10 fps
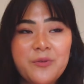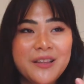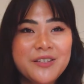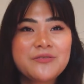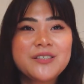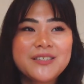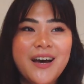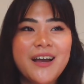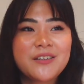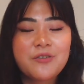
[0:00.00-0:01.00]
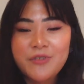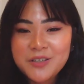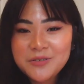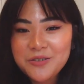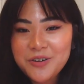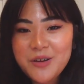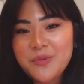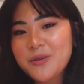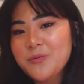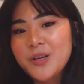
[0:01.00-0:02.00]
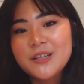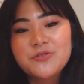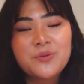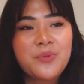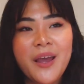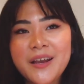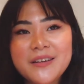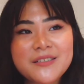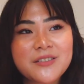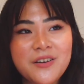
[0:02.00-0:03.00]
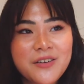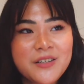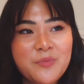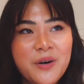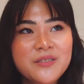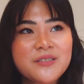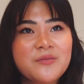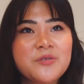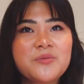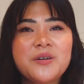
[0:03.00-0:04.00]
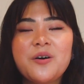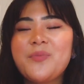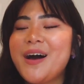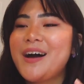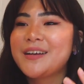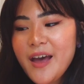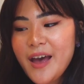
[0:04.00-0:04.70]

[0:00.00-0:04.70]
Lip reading: We literally signed a rental agreement, we literally paid a security deposit which we got back,